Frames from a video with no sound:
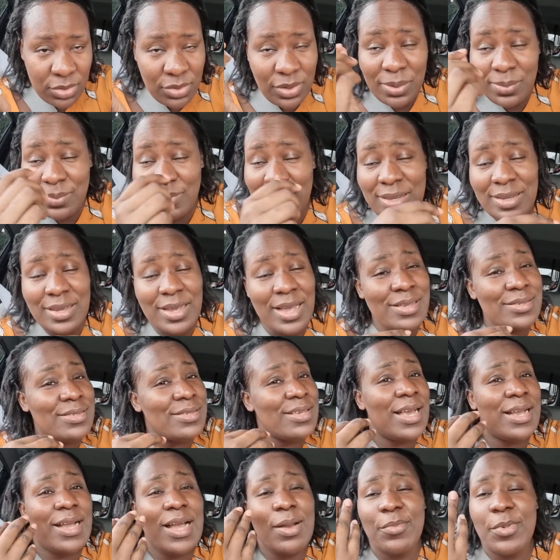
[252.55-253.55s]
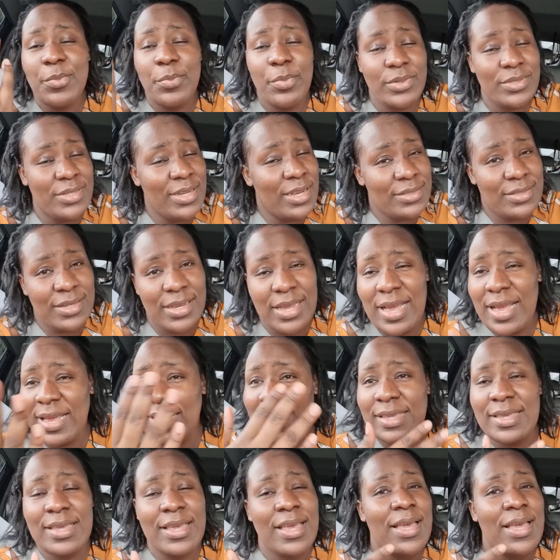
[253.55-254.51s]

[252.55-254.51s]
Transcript: Like, I say, I can't be bothered. Like,